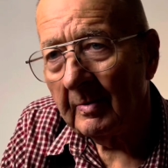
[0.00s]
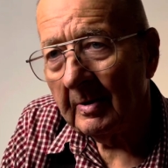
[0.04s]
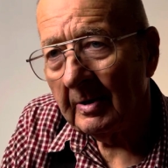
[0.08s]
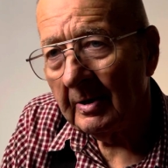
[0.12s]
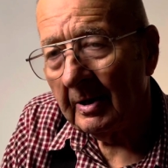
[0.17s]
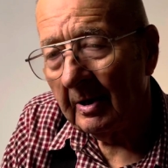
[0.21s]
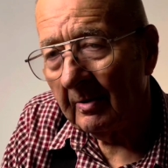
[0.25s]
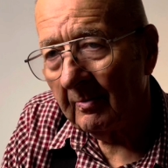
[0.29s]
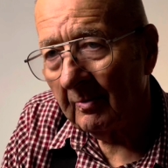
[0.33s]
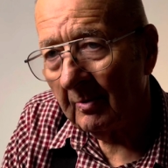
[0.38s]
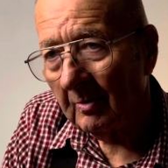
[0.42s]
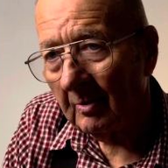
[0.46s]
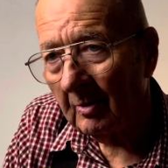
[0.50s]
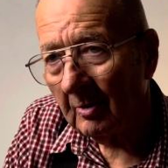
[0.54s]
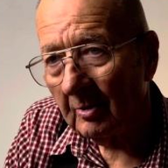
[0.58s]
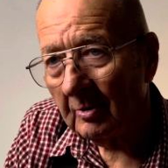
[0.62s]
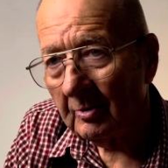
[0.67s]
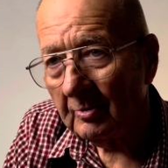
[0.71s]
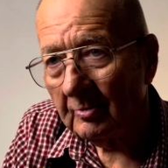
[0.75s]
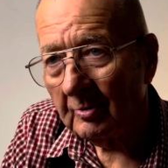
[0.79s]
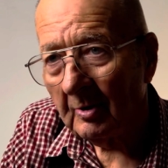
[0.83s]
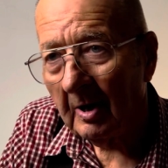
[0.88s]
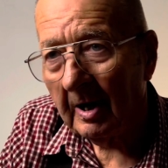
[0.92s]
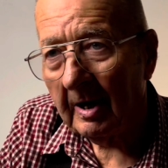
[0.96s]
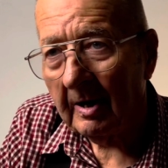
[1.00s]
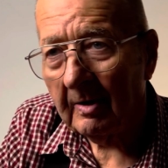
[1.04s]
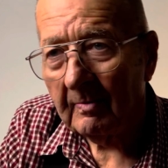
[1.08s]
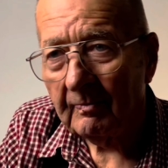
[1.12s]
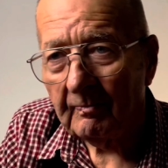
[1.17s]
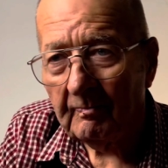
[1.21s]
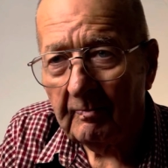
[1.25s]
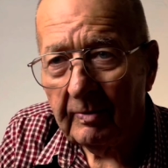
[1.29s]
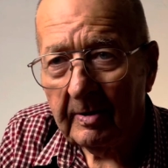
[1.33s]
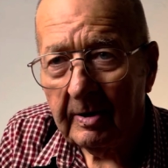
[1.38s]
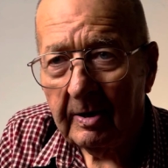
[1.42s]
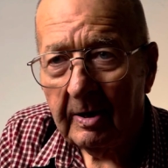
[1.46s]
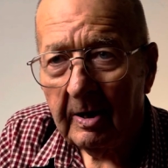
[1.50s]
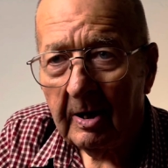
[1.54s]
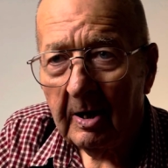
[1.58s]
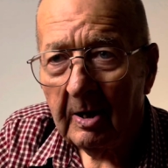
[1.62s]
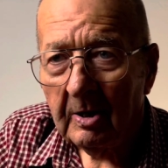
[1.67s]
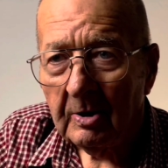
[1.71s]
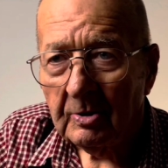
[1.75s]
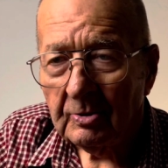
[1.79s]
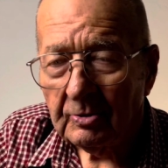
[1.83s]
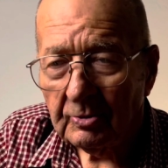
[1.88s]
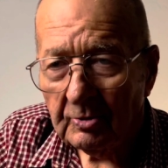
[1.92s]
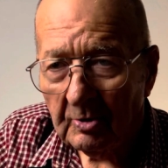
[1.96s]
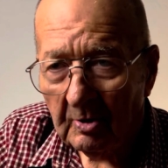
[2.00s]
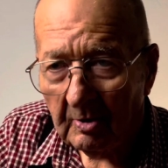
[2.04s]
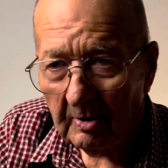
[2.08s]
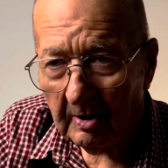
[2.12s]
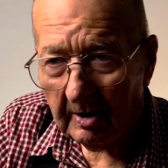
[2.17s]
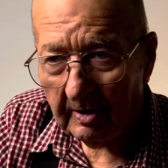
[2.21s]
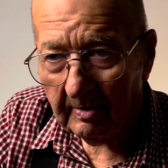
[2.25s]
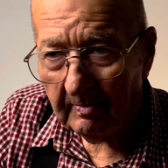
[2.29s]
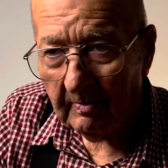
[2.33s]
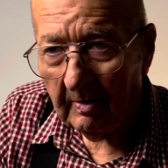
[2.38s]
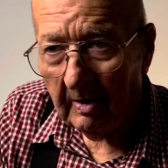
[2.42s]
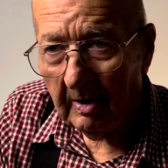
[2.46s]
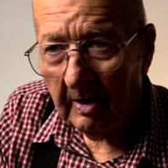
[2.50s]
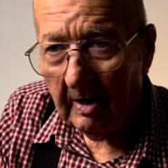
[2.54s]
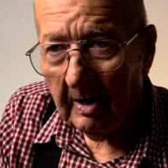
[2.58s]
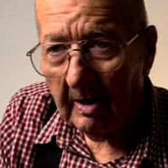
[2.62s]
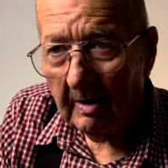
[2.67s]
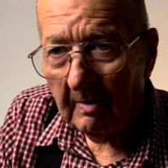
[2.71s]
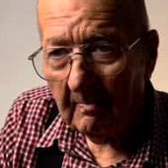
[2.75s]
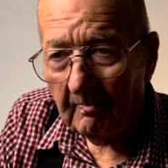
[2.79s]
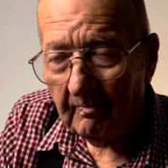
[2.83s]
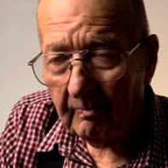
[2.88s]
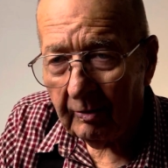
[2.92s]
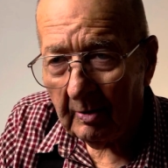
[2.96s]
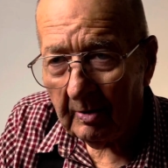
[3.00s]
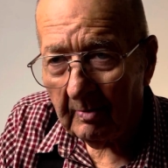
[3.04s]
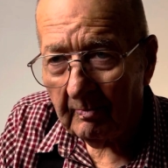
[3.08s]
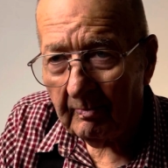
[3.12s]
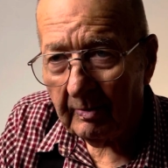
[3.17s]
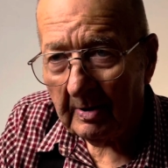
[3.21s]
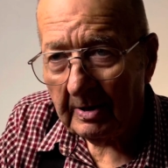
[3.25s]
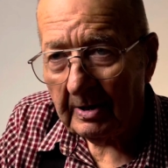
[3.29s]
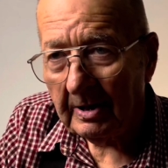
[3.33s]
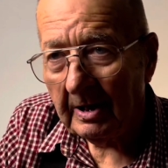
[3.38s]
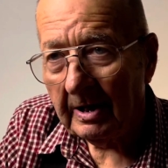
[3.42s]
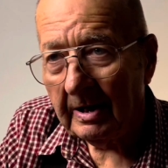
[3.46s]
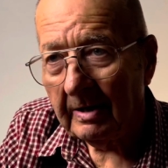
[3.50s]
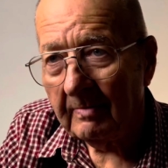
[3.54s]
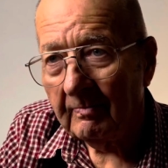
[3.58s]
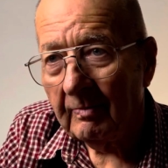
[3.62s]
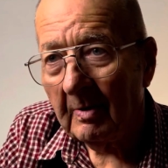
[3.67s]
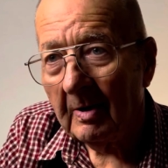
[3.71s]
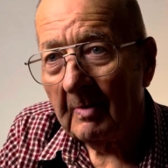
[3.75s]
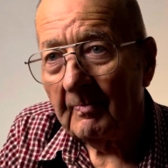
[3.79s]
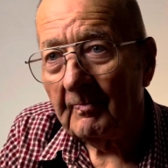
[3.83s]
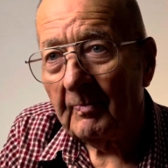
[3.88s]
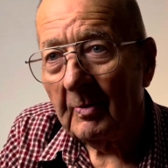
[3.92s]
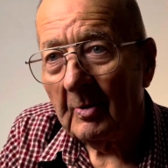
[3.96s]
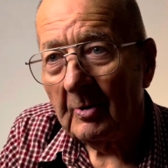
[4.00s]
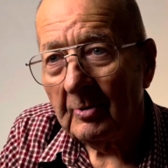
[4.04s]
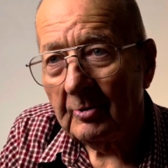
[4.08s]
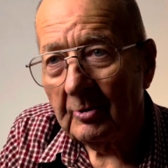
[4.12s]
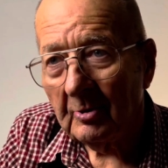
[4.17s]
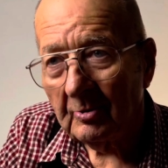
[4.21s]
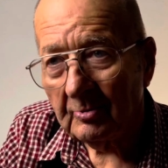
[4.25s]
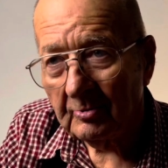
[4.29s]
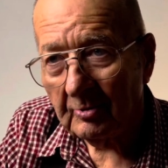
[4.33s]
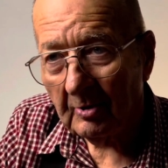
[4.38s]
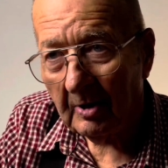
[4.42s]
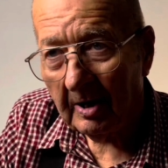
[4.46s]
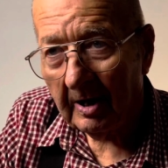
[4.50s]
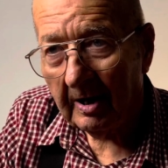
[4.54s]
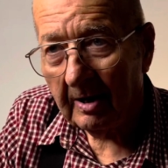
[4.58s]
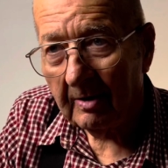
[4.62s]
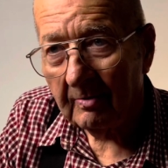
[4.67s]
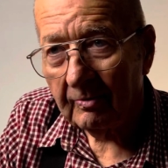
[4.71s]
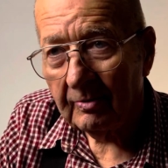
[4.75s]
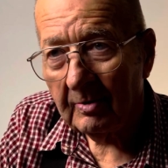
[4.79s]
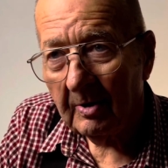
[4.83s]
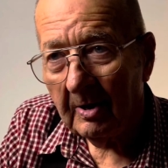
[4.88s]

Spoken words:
They were going to draft me, so I put my name up on the draft,